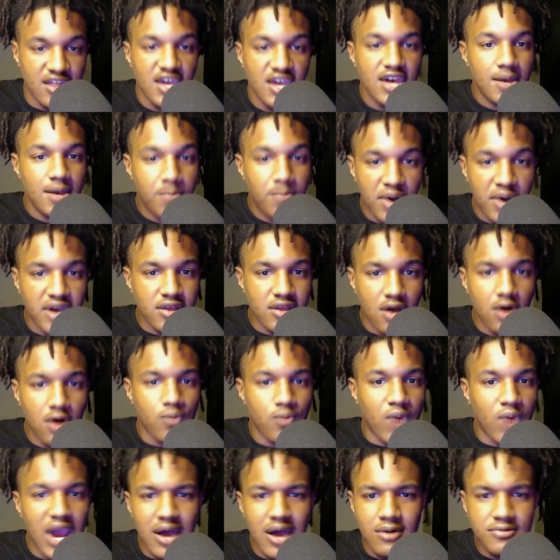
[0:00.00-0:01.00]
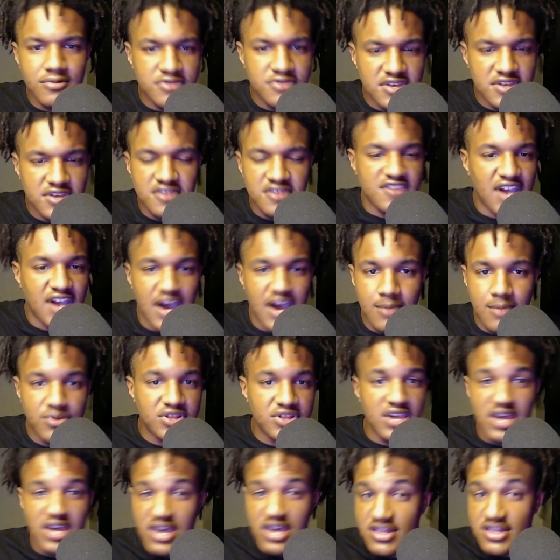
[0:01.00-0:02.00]
But around this time of the
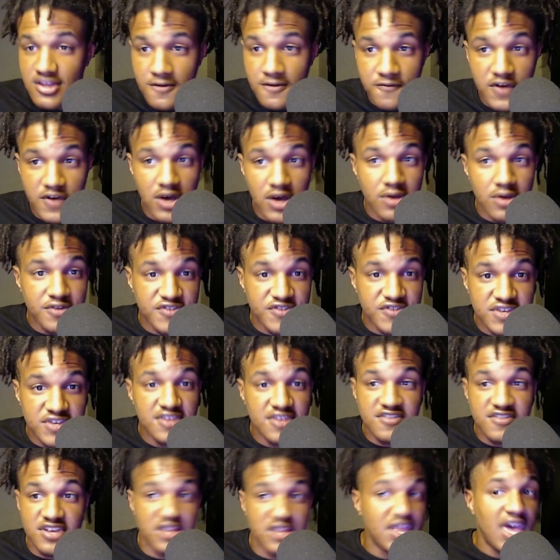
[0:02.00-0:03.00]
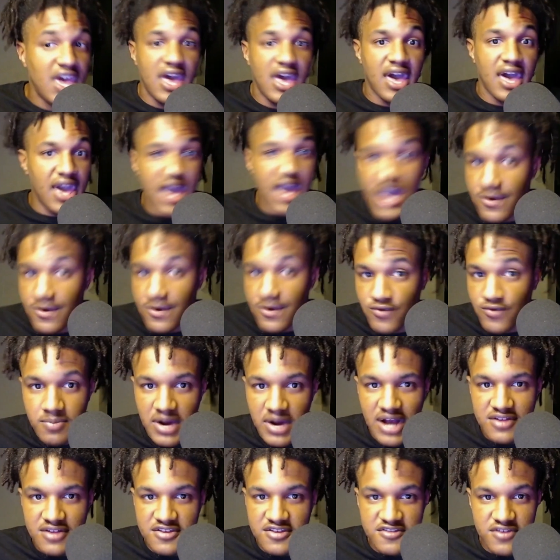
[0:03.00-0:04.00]
NFL season,
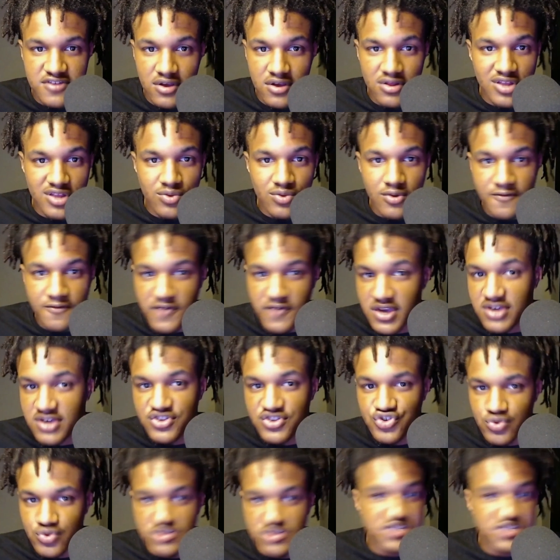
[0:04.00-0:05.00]
everybody's dealing with injuries.